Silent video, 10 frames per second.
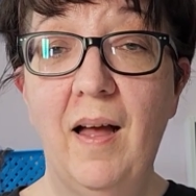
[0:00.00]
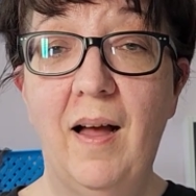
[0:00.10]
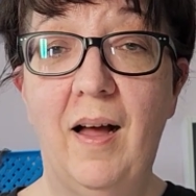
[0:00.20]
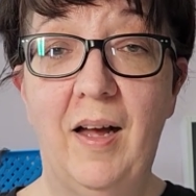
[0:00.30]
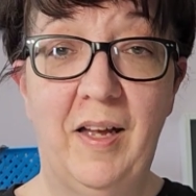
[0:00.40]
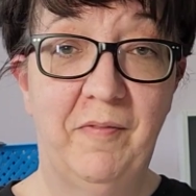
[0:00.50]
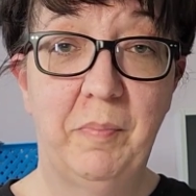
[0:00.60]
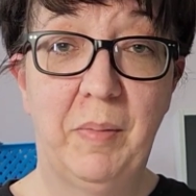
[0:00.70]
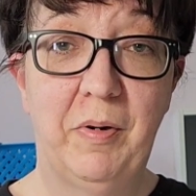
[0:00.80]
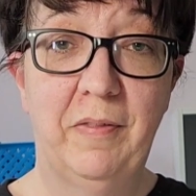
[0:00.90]
I have my
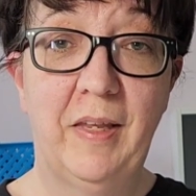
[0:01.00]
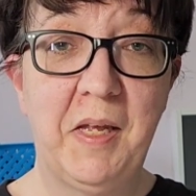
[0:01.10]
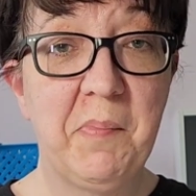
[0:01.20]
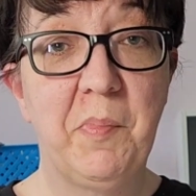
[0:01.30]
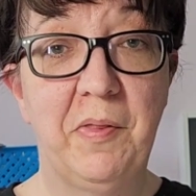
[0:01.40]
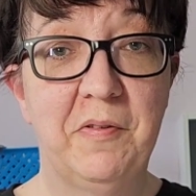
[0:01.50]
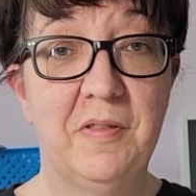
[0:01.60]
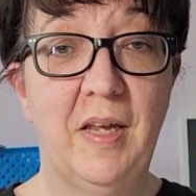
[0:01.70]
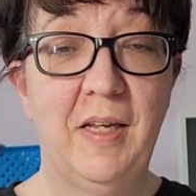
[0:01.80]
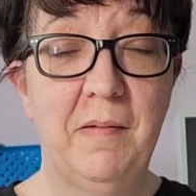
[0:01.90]
birthday and Mother's
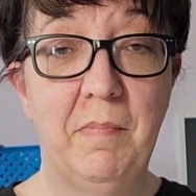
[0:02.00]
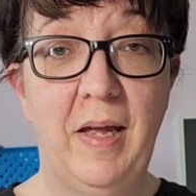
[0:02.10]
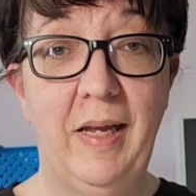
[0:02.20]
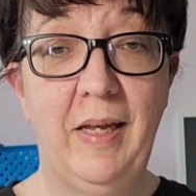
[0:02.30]
Day in May,